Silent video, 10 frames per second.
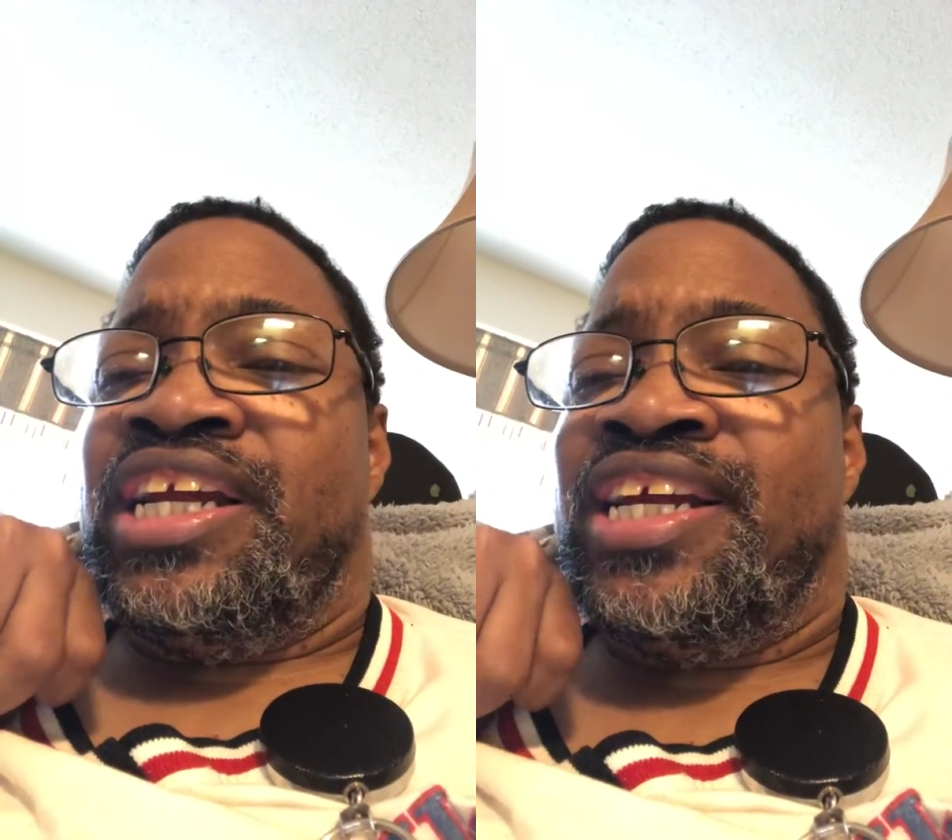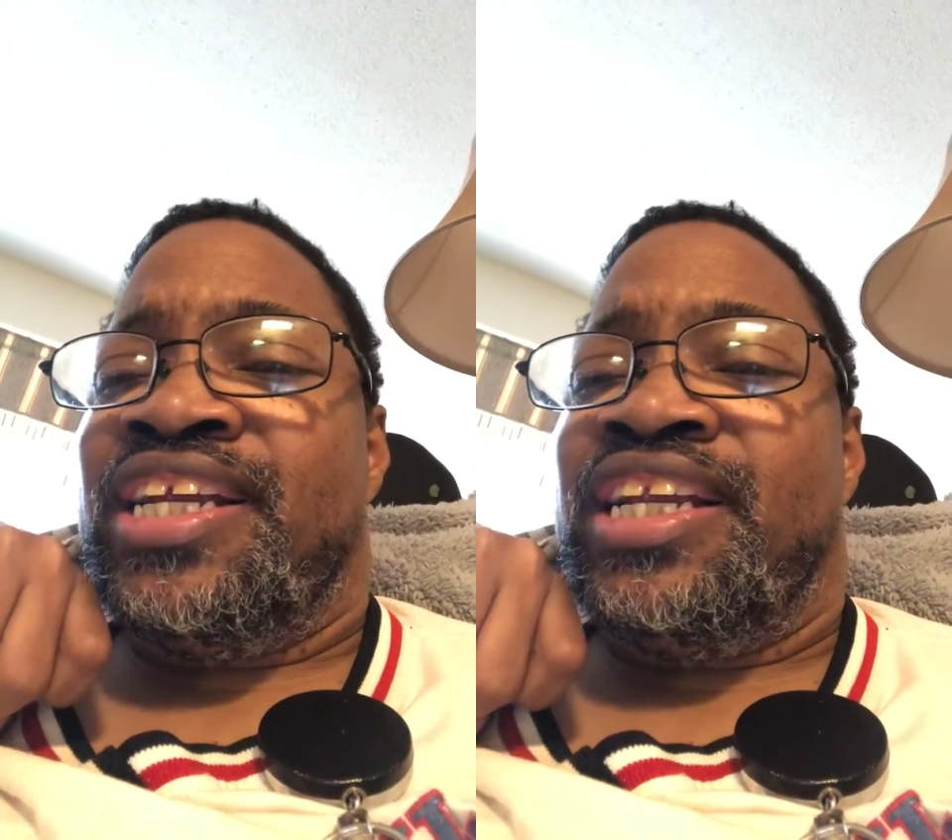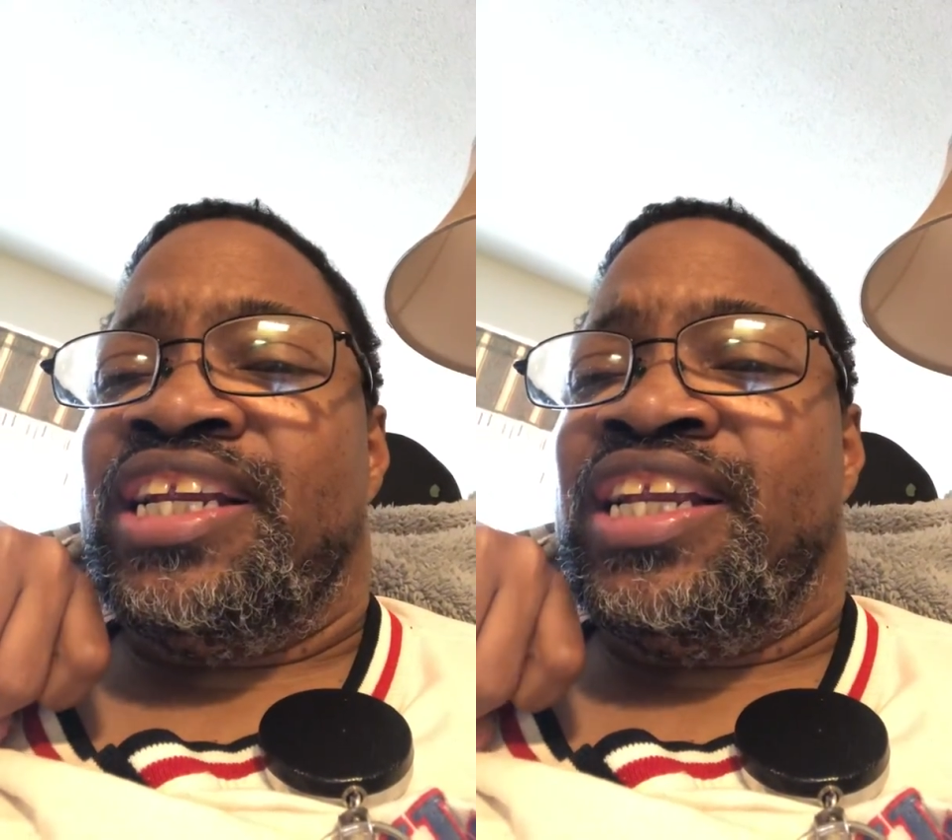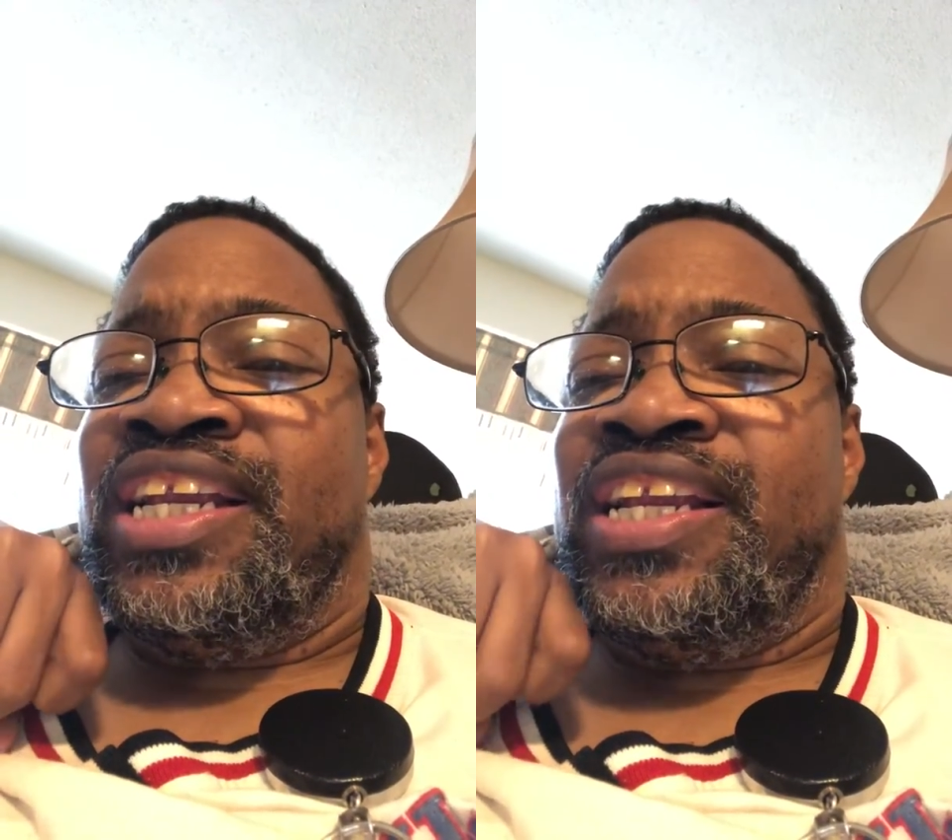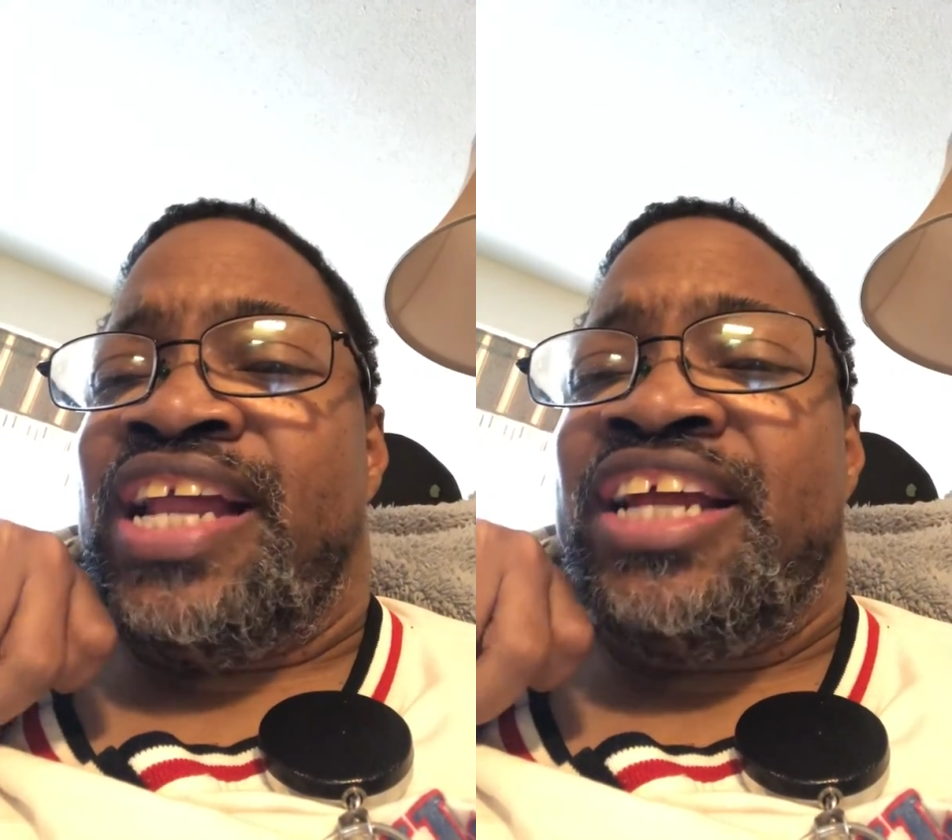
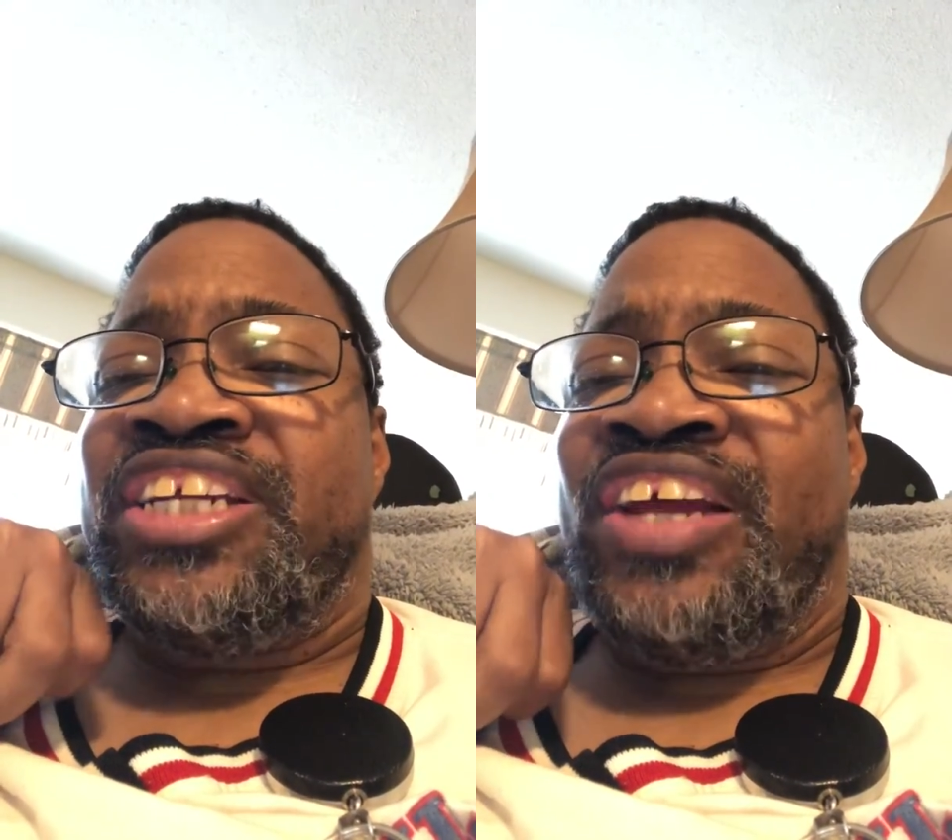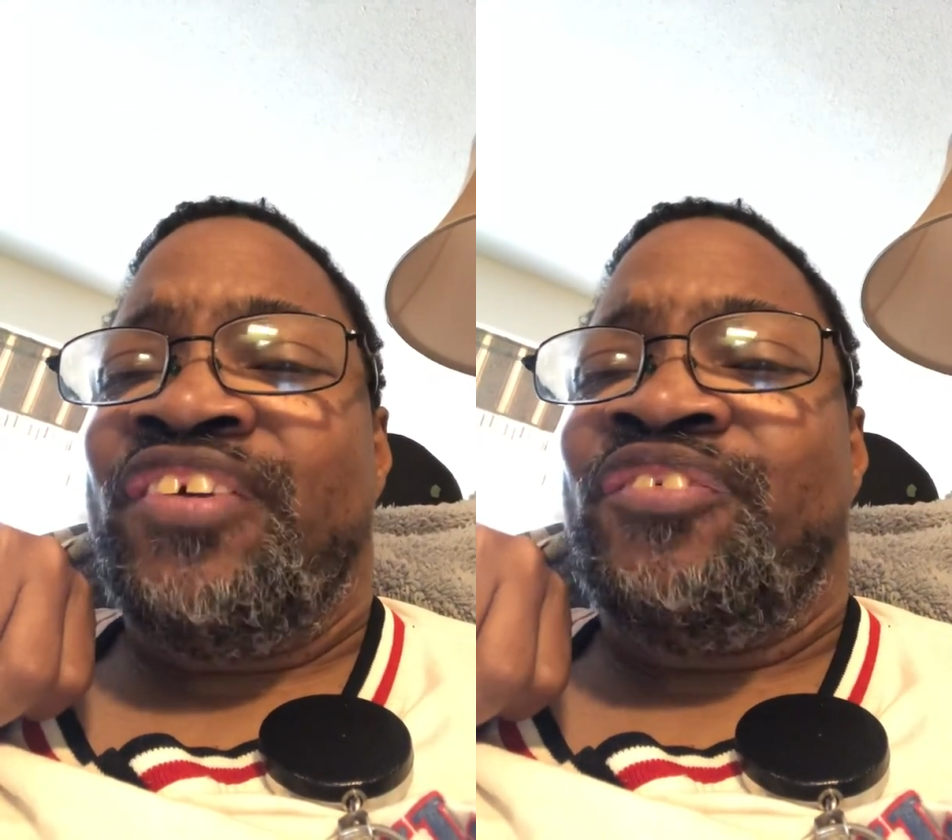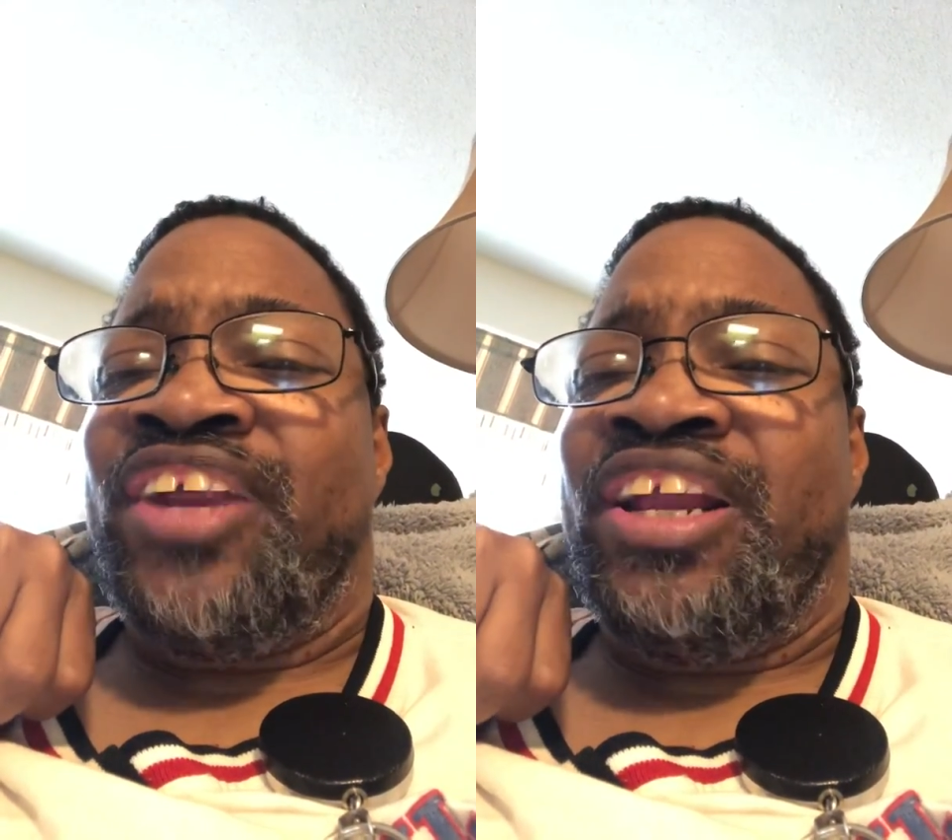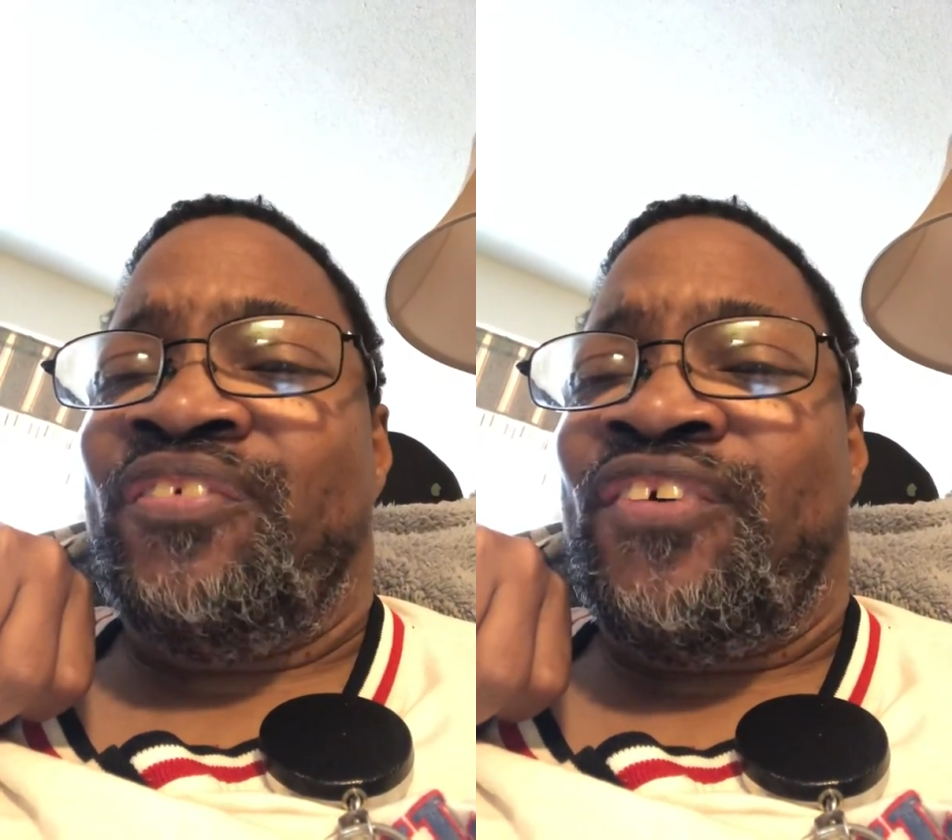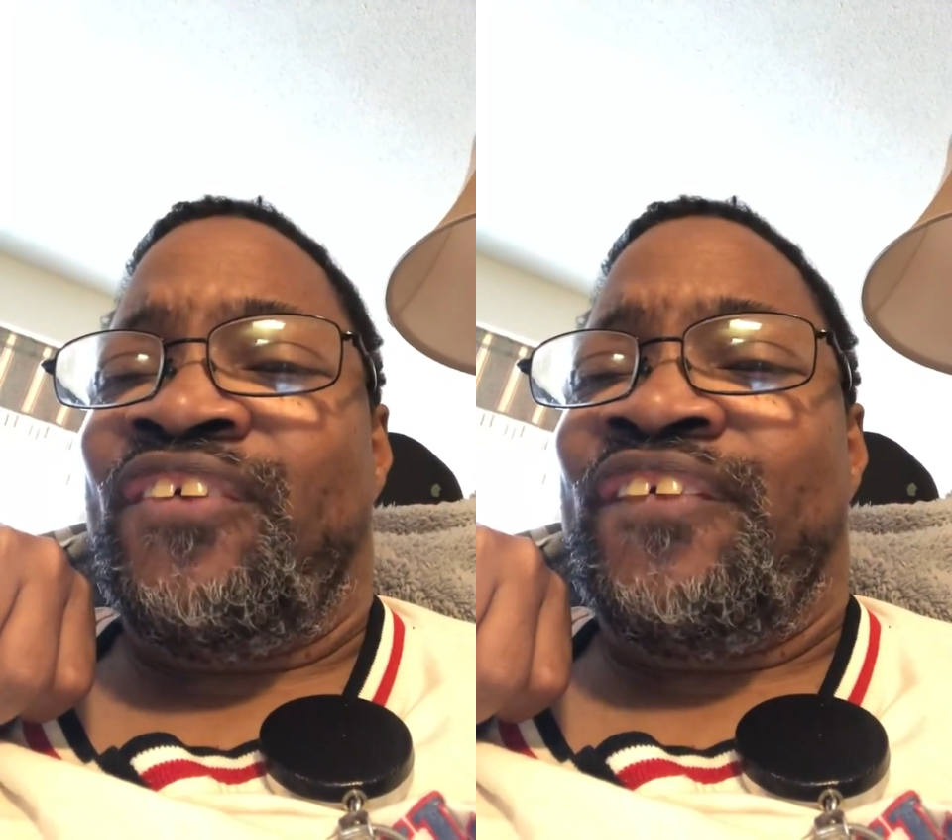was willing to
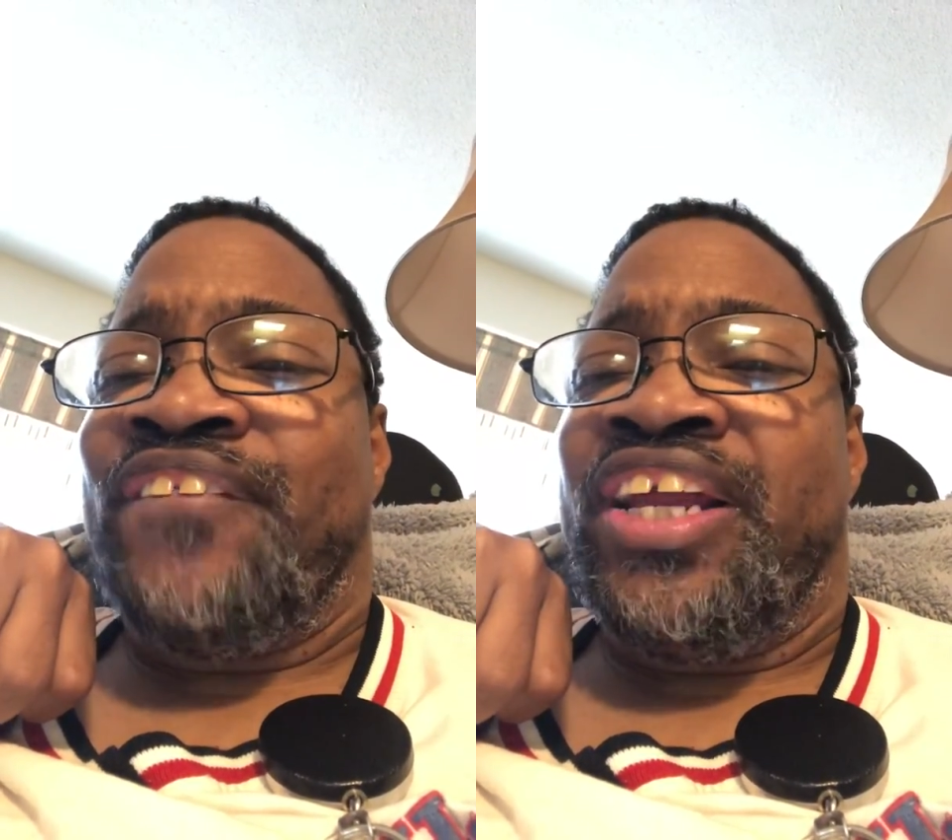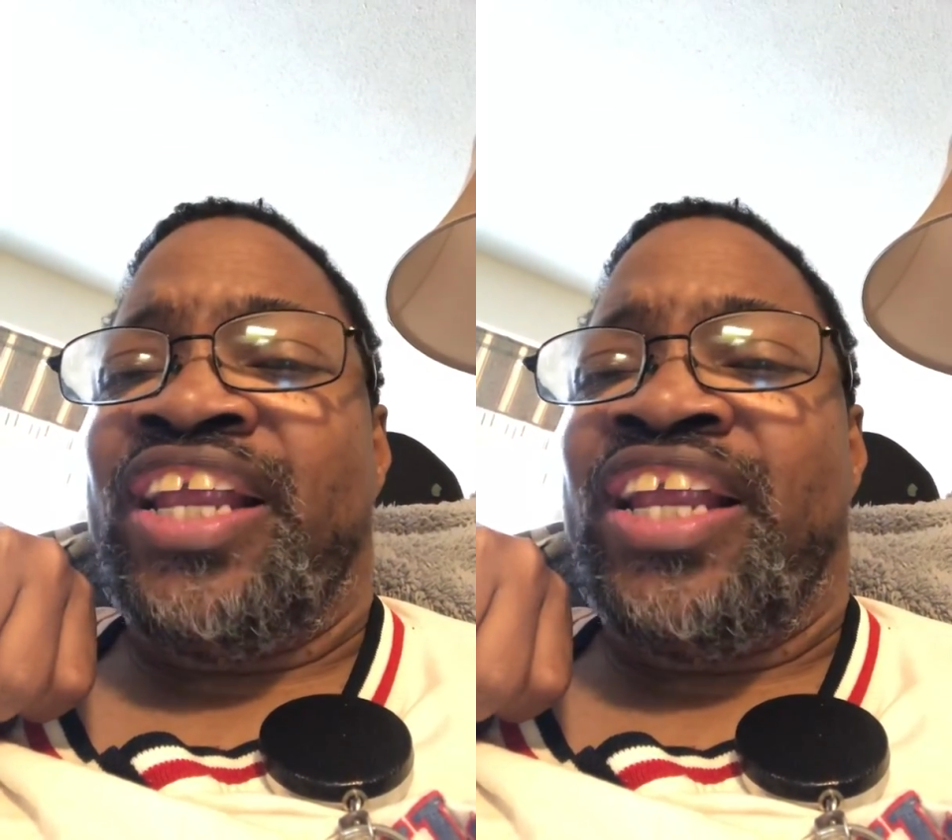work with me.